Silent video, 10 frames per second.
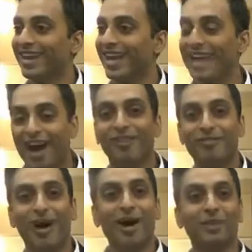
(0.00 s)
And
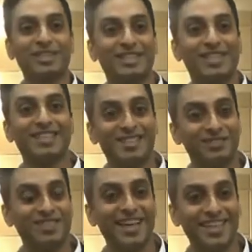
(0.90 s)
how much things
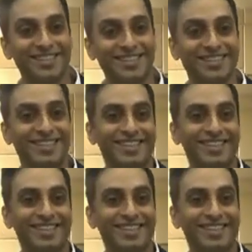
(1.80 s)
have changed.